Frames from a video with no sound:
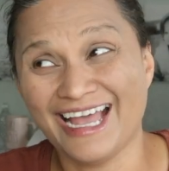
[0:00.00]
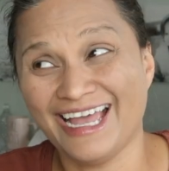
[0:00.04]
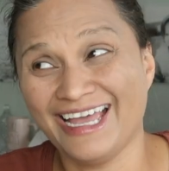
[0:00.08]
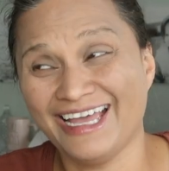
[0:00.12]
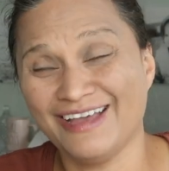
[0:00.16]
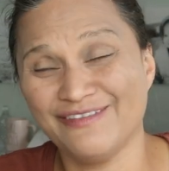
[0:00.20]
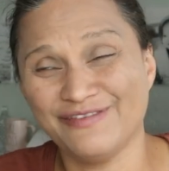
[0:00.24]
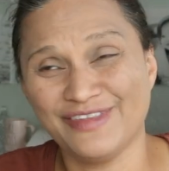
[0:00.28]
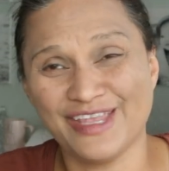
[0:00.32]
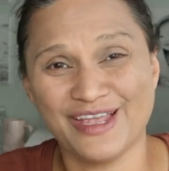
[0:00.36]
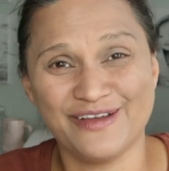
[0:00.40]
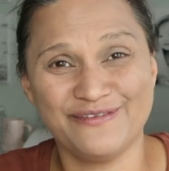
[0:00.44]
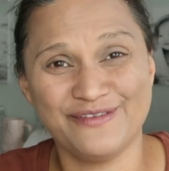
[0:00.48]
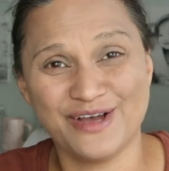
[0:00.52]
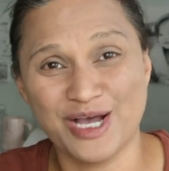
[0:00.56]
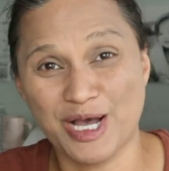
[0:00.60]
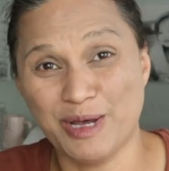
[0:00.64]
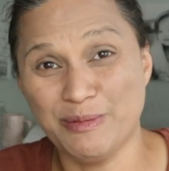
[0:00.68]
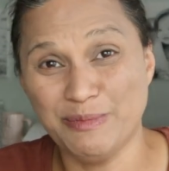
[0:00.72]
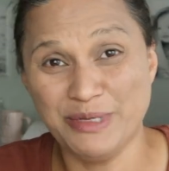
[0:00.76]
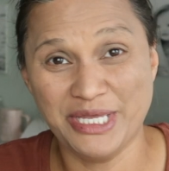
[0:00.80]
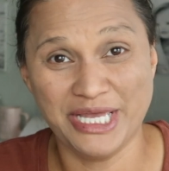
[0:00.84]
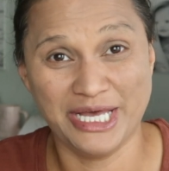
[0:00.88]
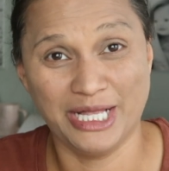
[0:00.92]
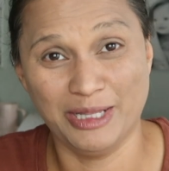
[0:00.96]
I have to have
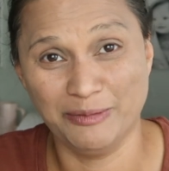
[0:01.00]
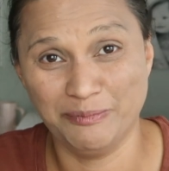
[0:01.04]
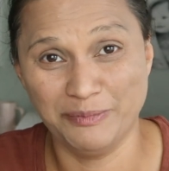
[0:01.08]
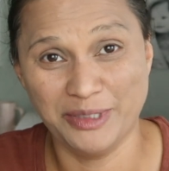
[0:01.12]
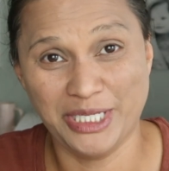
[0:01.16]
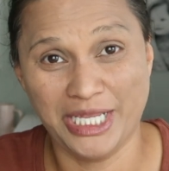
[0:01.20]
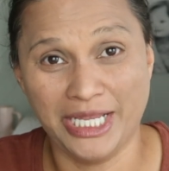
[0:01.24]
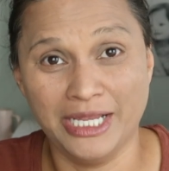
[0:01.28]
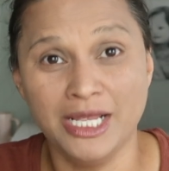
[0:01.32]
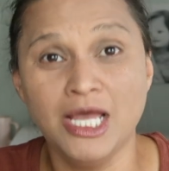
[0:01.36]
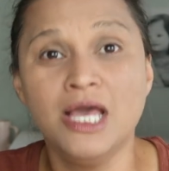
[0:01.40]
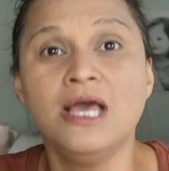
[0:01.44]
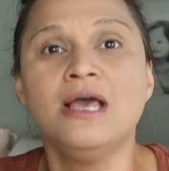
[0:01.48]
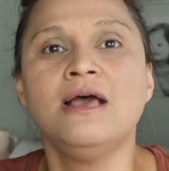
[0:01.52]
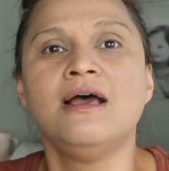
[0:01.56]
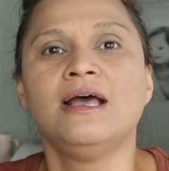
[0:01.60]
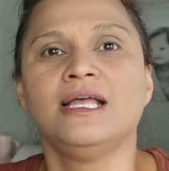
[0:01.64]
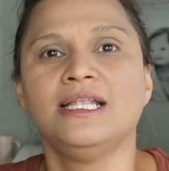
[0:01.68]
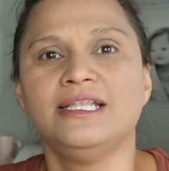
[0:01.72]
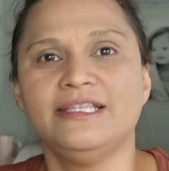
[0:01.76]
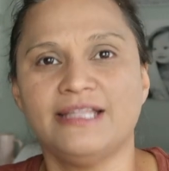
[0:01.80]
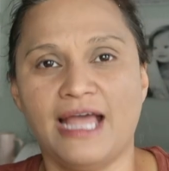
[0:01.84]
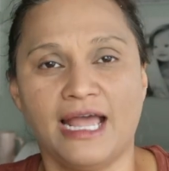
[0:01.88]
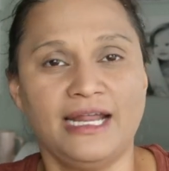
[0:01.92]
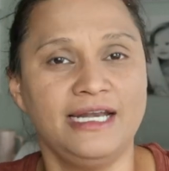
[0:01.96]
hubby help me
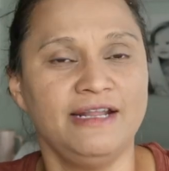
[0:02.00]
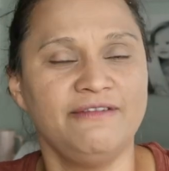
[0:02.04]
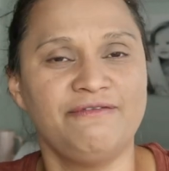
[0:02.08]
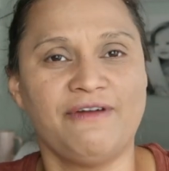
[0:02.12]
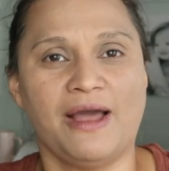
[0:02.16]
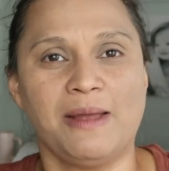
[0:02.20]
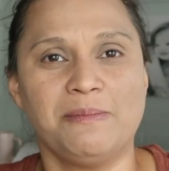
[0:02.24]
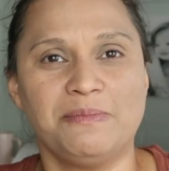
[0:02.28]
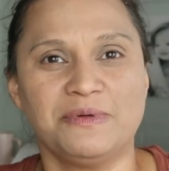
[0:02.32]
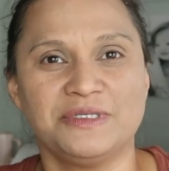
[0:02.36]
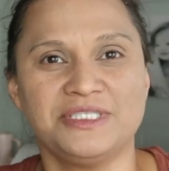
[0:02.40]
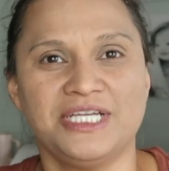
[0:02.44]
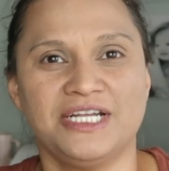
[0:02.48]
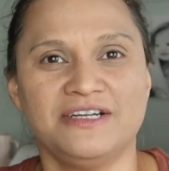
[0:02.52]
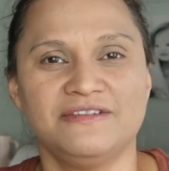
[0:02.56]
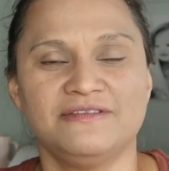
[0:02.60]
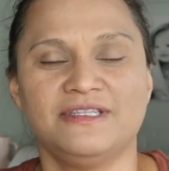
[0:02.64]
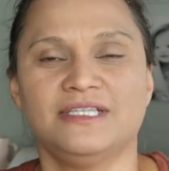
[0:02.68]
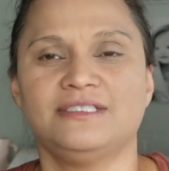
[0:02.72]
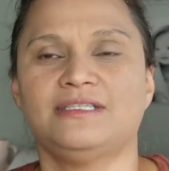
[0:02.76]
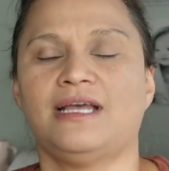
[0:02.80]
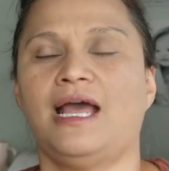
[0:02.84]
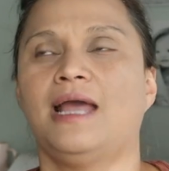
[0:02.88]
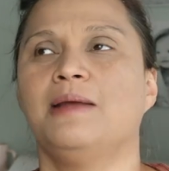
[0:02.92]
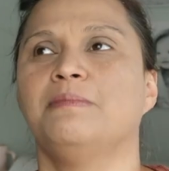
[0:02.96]
ninety-five percent of
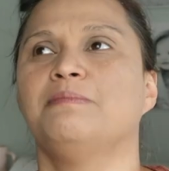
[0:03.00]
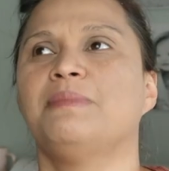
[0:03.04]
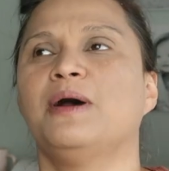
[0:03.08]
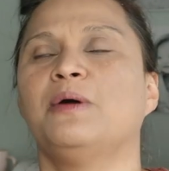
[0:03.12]
the time.